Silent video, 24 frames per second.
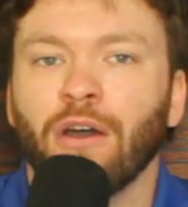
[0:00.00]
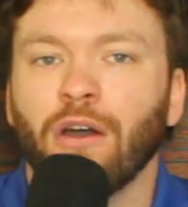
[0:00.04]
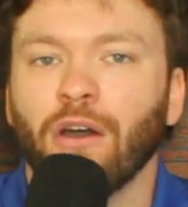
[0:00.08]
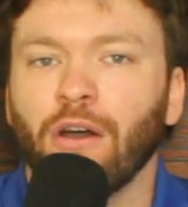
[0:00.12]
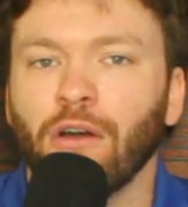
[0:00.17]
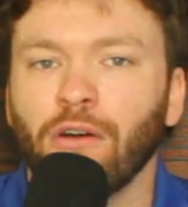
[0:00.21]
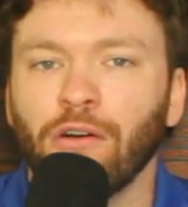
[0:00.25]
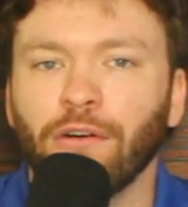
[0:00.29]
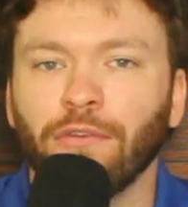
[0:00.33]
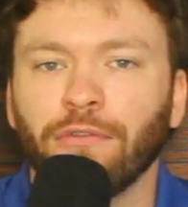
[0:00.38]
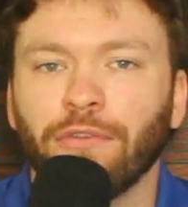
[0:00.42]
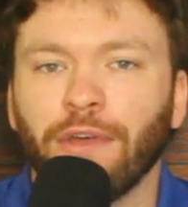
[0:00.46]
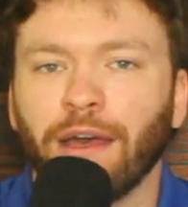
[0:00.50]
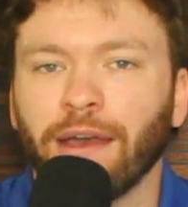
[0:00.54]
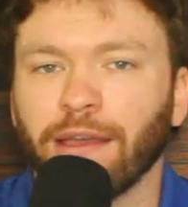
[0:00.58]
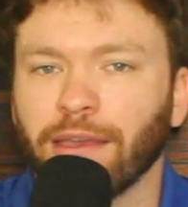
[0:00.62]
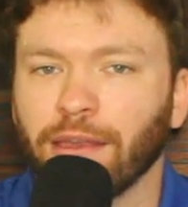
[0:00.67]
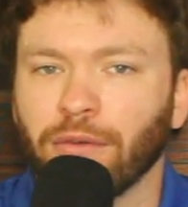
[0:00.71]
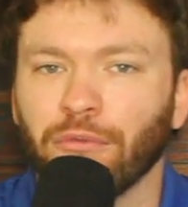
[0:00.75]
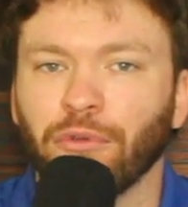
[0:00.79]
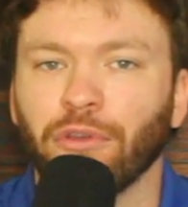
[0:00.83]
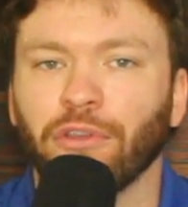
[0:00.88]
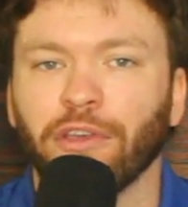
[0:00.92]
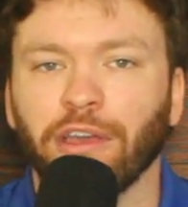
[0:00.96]
All of that
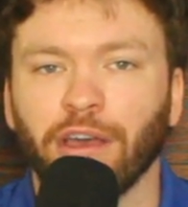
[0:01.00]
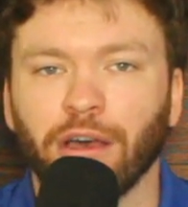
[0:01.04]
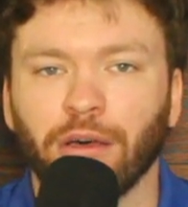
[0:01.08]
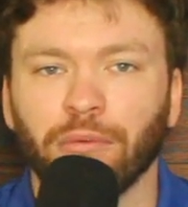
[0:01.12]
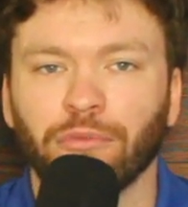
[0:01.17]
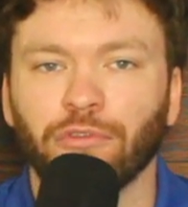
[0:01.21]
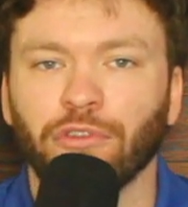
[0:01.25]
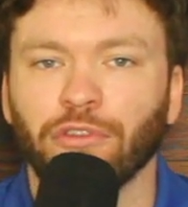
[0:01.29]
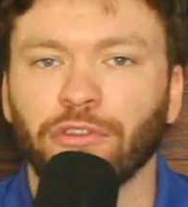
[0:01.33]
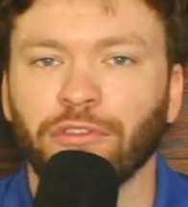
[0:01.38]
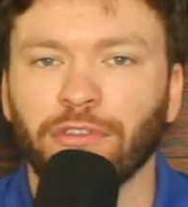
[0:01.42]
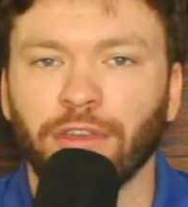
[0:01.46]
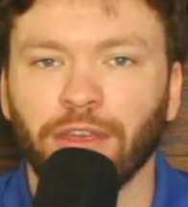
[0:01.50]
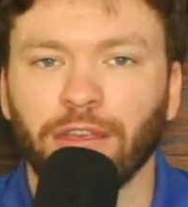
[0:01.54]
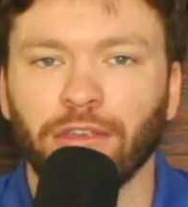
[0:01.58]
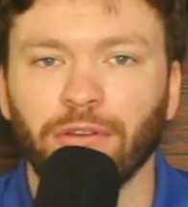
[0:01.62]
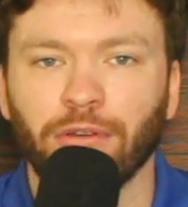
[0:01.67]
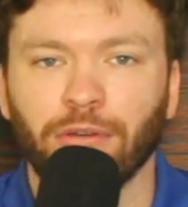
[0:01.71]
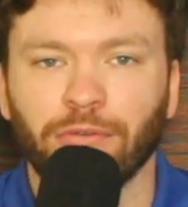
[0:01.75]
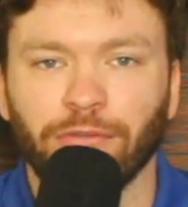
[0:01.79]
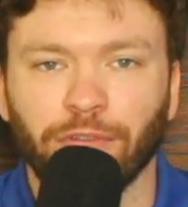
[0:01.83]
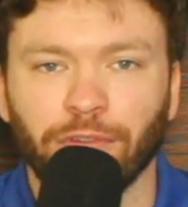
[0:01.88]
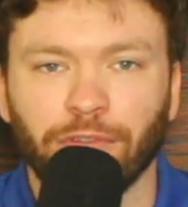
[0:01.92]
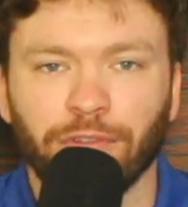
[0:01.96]
can really help just set you
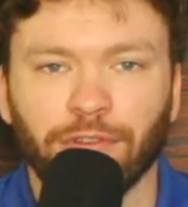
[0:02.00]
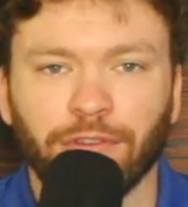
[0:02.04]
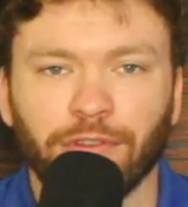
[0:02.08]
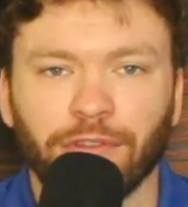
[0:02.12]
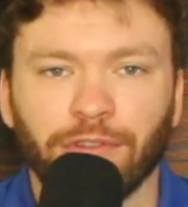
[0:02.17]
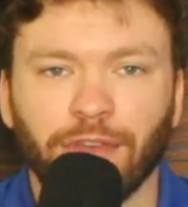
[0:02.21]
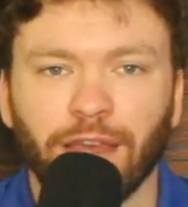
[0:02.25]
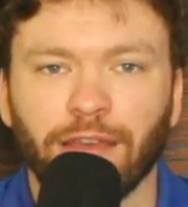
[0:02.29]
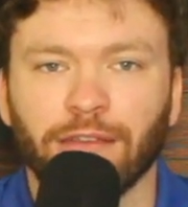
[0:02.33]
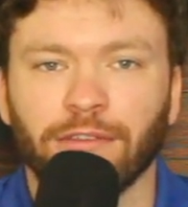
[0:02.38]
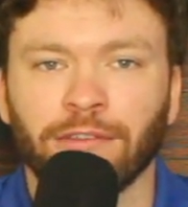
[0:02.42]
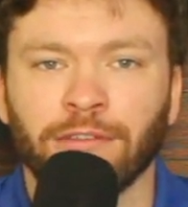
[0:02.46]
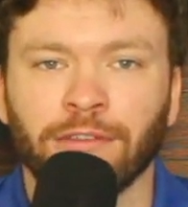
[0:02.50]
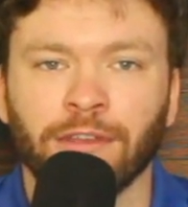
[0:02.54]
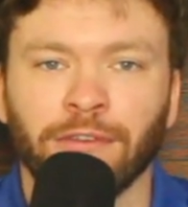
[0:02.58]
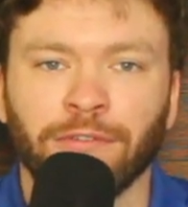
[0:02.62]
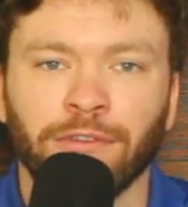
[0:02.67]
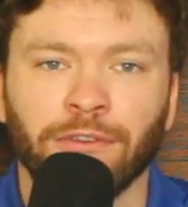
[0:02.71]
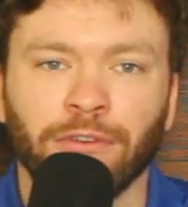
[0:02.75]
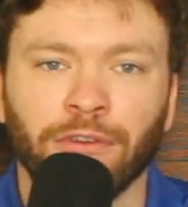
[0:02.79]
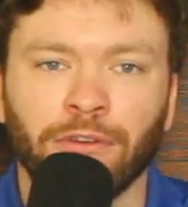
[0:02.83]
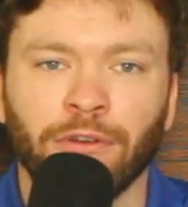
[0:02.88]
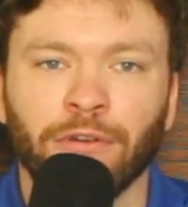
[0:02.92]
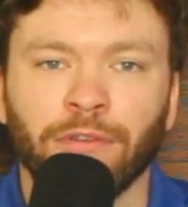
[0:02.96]
up for success if
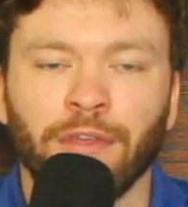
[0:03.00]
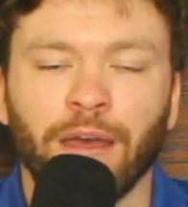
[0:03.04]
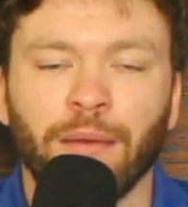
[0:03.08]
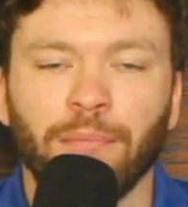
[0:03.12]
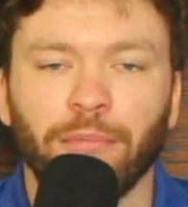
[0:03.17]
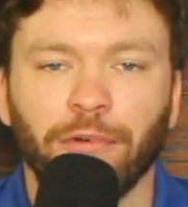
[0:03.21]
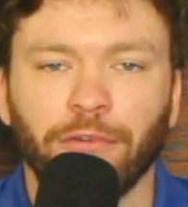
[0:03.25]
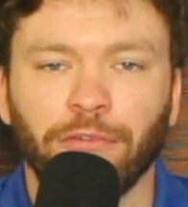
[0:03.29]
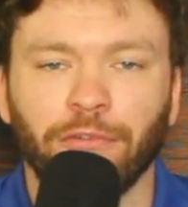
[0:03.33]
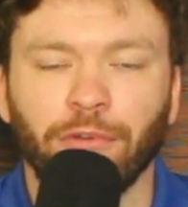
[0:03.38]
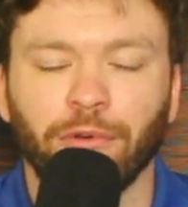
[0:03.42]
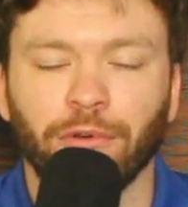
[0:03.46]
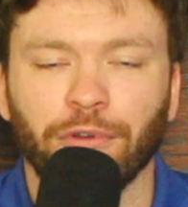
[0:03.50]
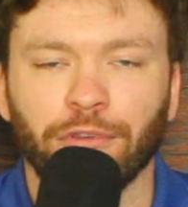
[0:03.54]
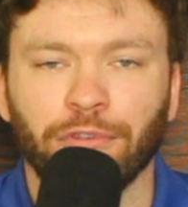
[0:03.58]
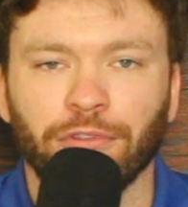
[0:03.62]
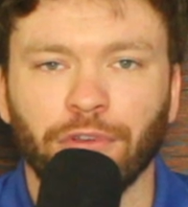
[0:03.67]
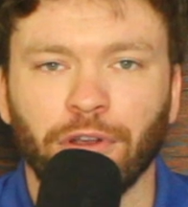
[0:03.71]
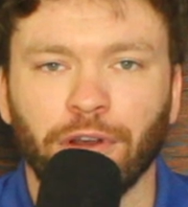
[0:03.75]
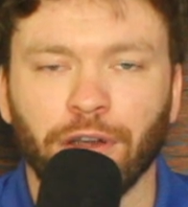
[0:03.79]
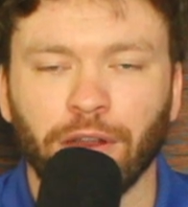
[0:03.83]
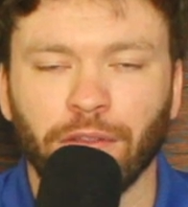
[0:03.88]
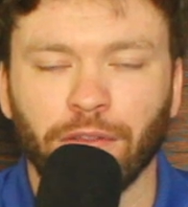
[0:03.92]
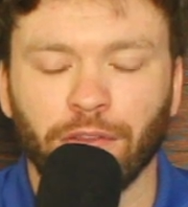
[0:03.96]
you know that before
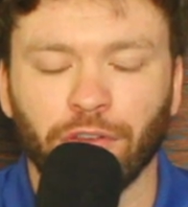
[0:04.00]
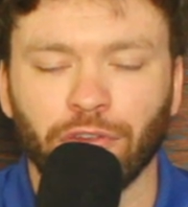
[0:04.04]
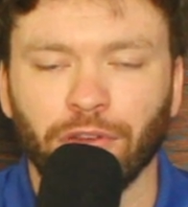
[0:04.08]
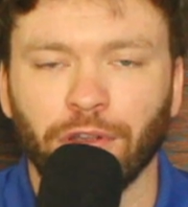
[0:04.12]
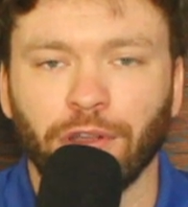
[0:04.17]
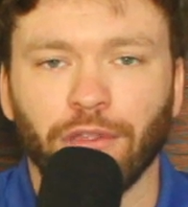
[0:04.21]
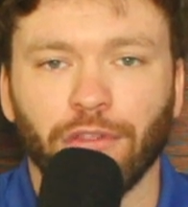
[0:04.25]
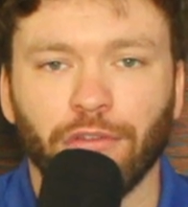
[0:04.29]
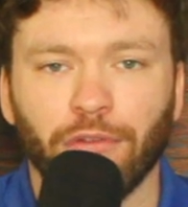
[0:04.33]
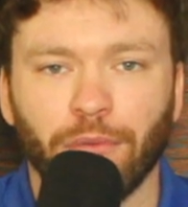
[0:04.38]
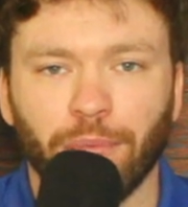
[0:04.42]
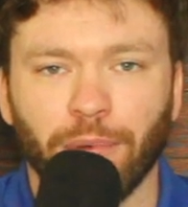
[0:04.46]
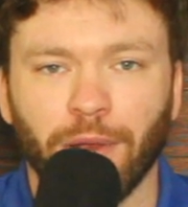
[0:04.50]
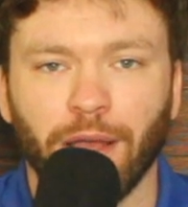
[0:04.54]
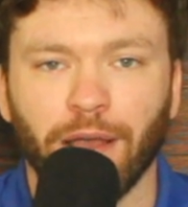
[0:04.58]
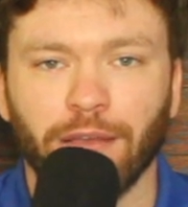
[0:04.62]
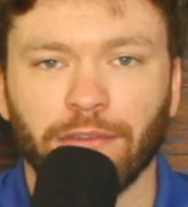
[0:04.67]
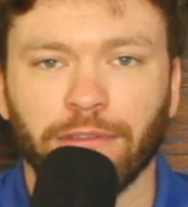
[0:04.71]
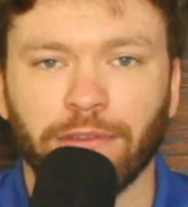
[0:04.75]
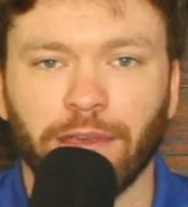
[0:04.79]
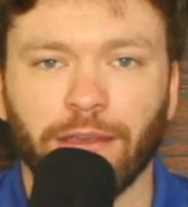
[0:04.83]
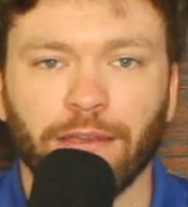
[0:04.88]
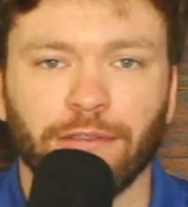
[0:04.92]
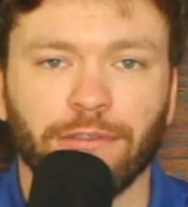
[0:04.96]
starting the transfer
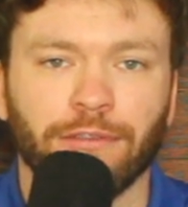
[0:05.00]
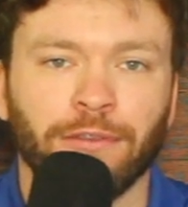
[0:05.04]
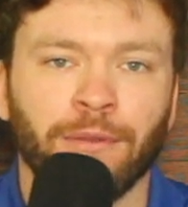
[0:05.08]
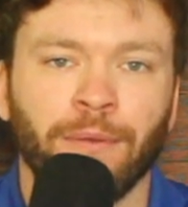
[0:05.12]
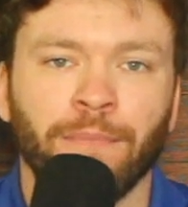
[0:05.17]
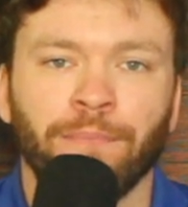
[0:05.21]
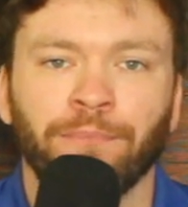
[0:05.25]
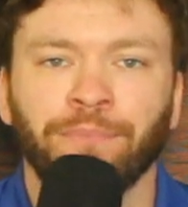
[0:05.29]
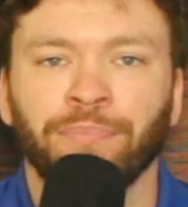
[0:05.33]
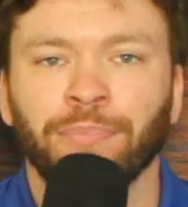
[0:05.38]
process.